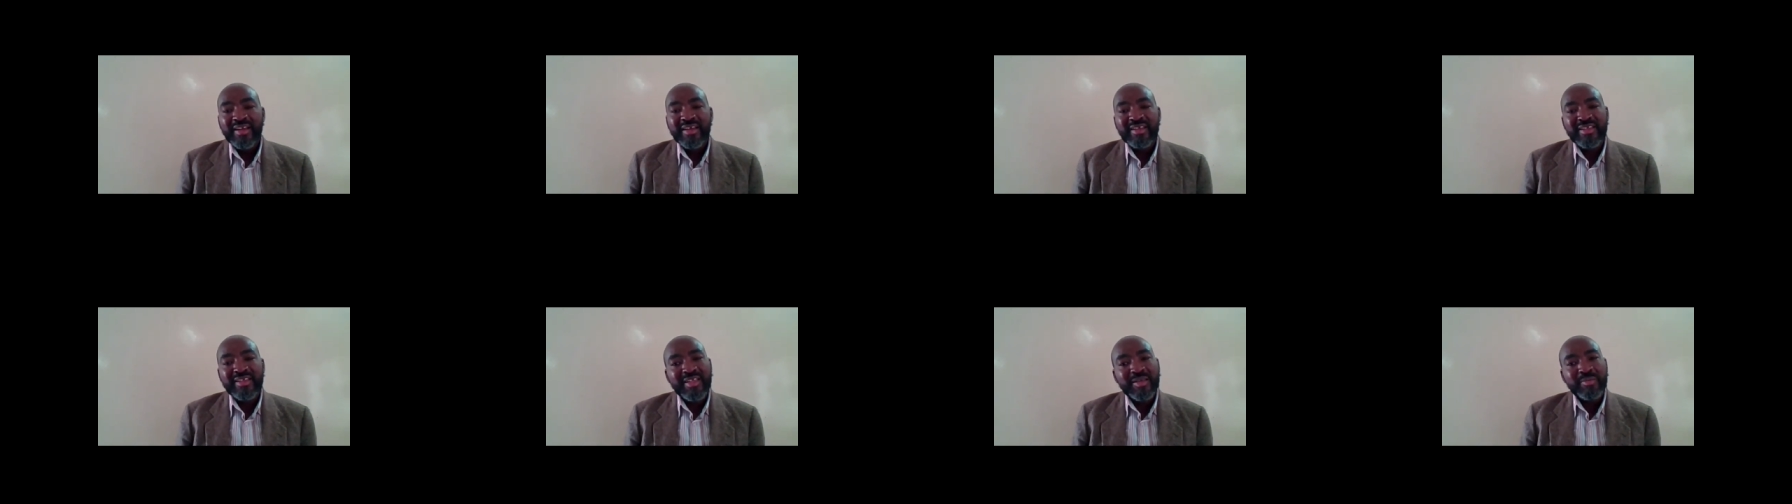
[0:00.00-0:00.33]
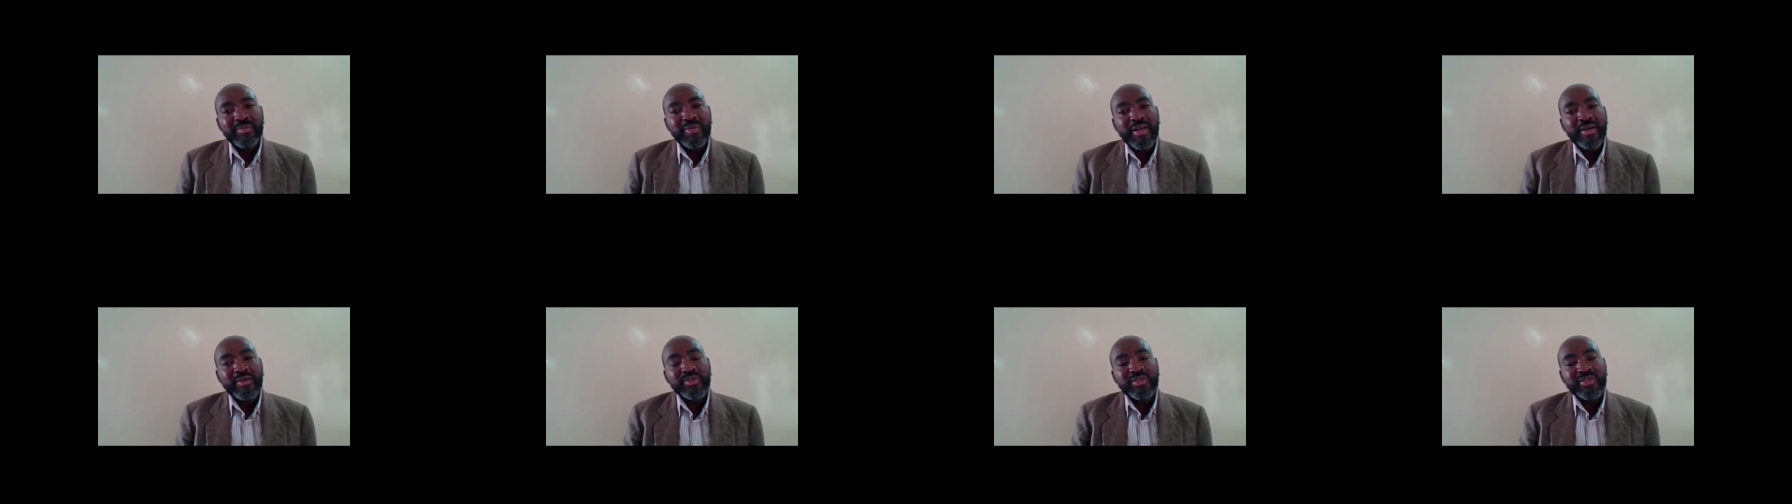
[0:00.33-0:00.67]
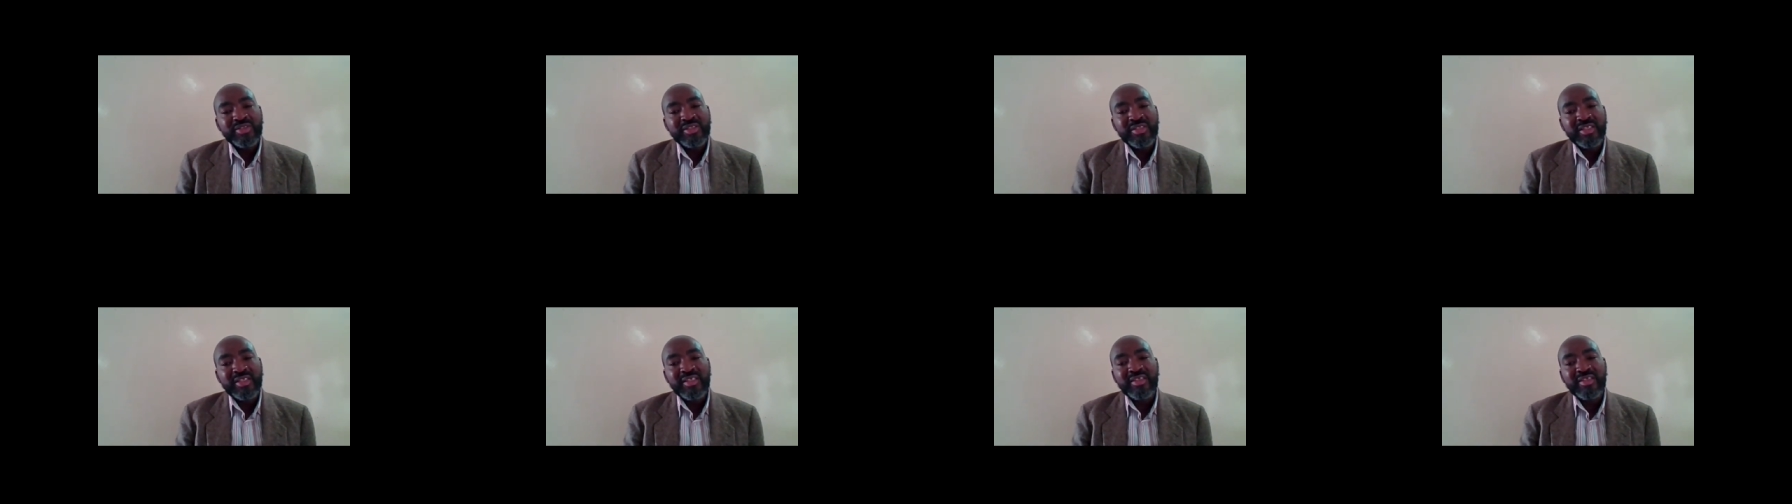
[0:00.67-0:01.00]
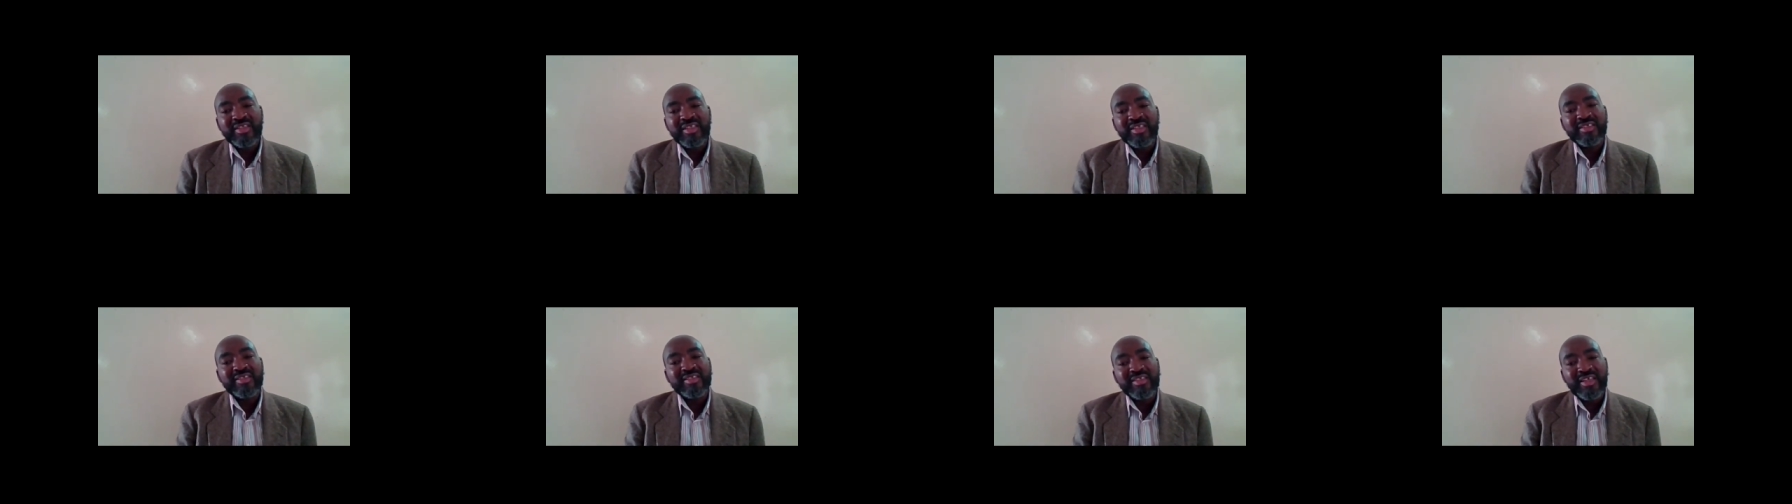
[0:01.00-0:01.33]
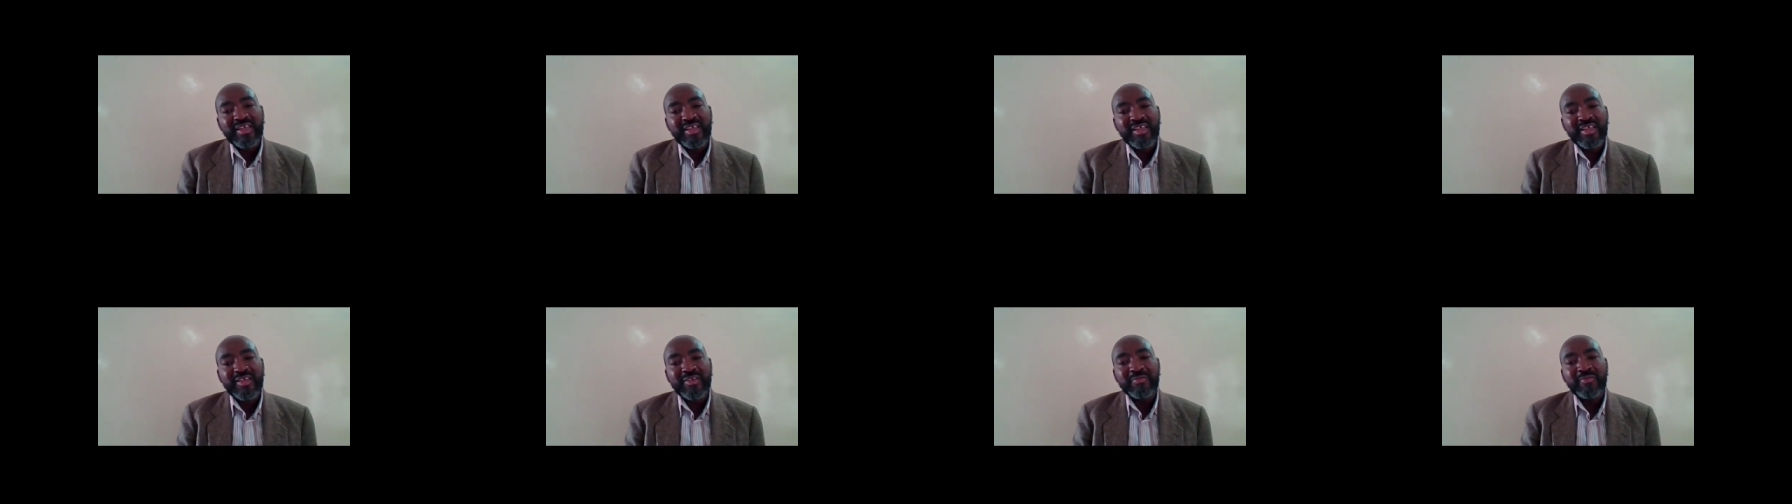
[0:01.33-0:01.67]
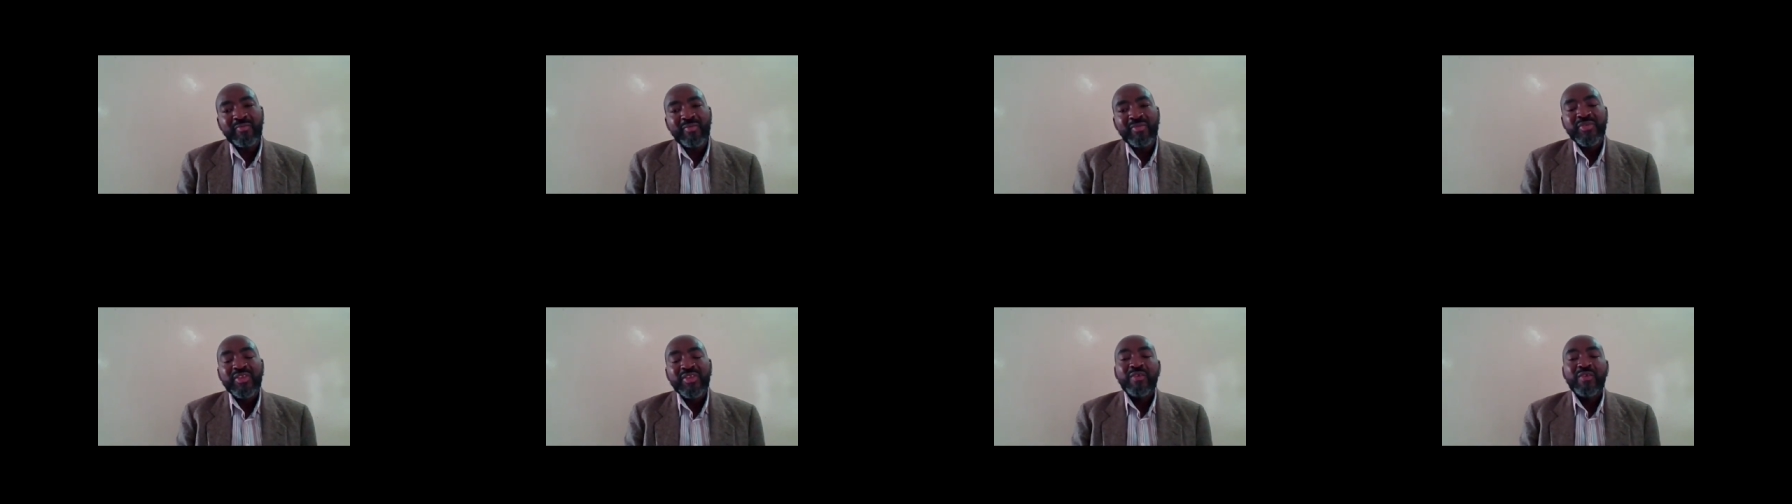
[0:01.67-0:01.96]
Let them mm-hmm. now see this thing